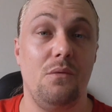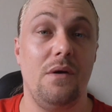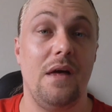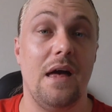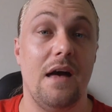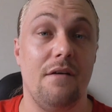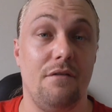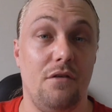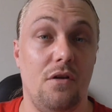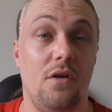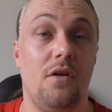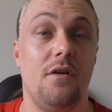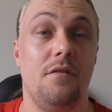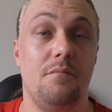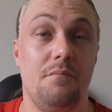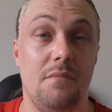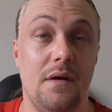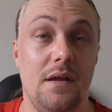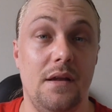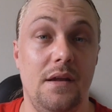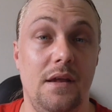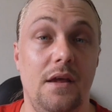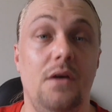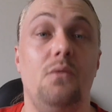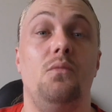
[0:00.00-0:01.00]
we have a lot of
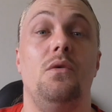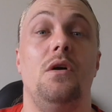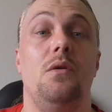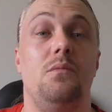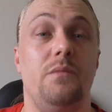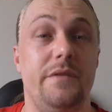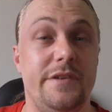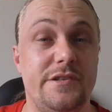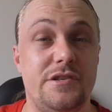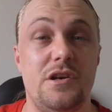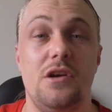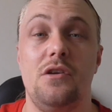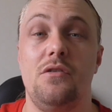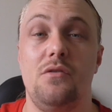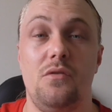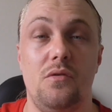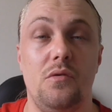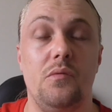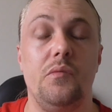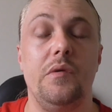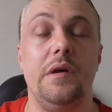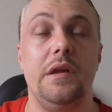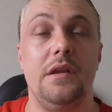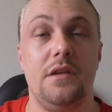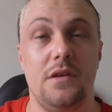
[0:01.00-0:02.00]
money when we
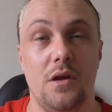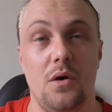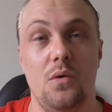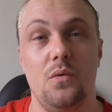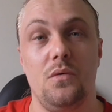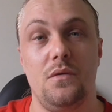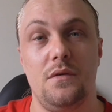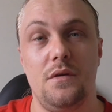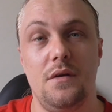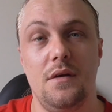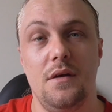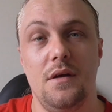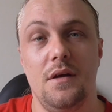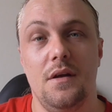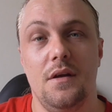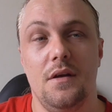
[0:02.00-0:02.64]
generally don't.